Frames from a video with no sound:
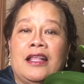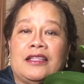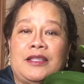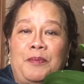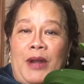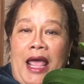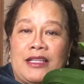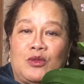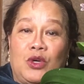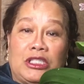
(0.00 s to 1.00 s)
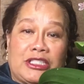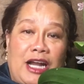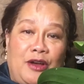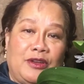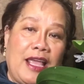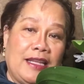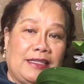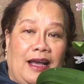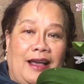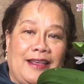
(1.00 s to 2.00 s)
the plants will drown and
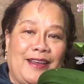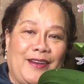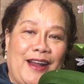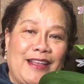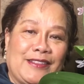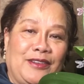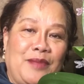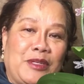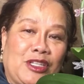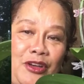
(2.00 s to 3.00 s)
die. All right, so let me show